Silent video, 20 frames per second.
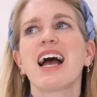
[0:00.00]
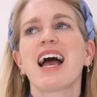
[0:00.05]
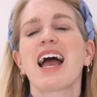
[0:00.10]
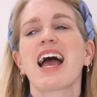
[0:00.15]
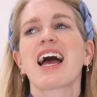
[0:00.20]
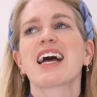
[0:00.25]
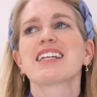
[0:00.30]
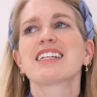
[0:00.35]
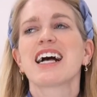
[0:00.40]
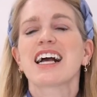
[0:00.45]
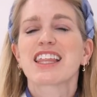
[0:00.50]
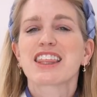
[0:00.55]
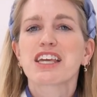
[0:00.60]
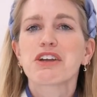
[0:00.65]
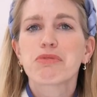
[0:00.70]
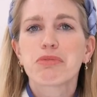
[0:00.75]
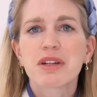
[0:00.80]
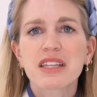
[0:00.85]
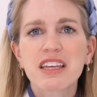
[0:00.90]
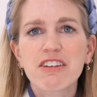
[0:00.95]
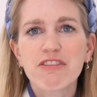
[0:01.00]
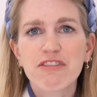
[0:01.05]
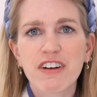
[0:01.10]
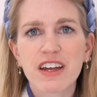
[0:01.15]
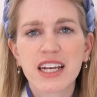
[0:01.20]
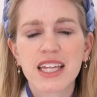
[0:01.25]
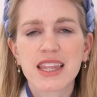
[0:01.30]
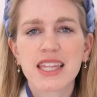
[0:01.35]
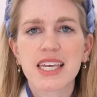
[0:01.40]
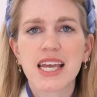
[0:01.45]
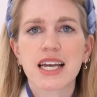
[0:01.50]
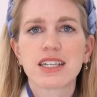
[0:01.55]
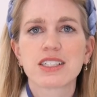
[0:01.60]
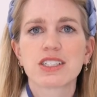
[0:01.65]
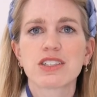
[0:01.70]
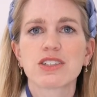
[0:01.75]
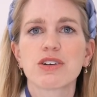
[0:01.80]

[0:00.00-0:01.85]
and I think really fun at the end.